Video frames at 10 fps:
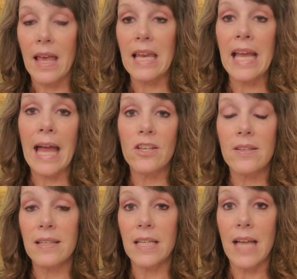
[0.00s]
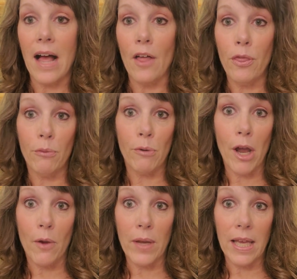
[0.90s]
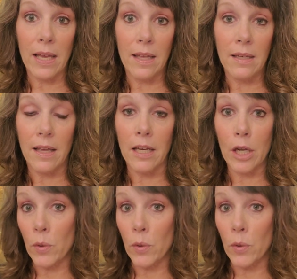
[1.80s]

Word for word: And occasionally I'll throw in an